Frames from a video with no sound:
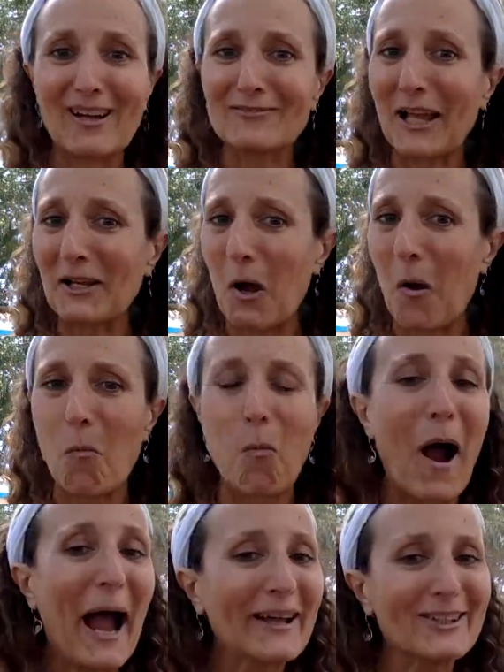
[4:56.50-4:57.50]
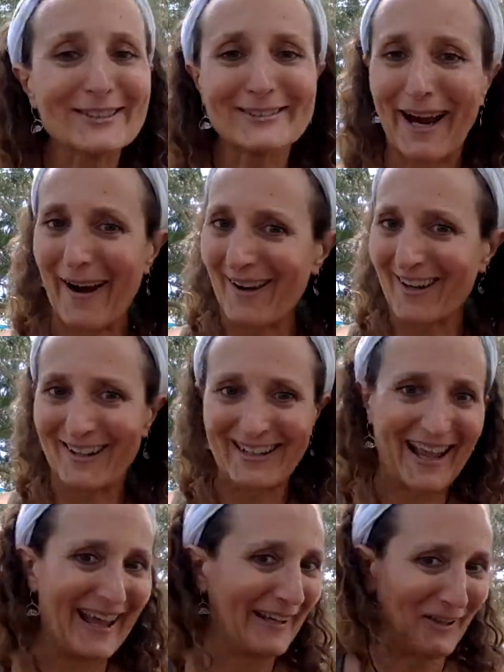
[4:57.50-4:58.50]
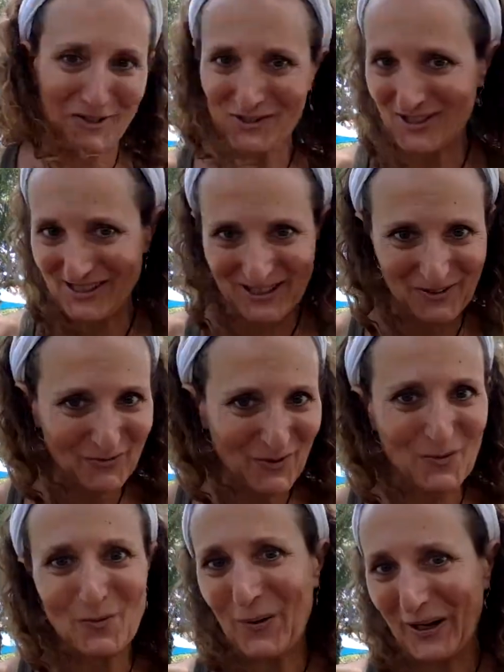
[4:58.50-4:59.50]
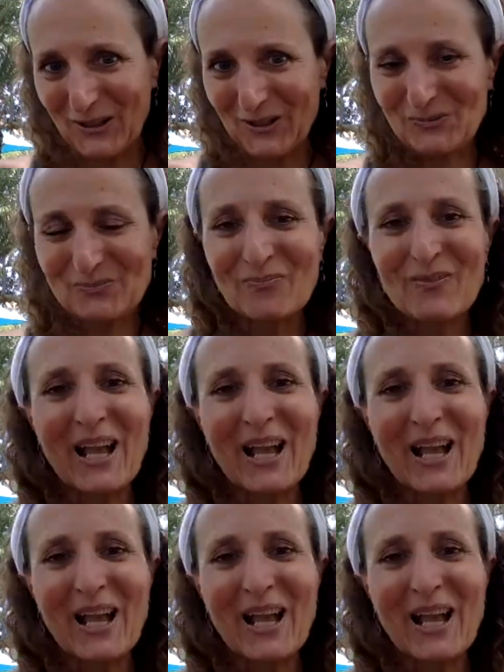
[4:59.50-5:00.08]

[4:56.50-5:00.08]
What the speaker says: like wild card energy, if you will,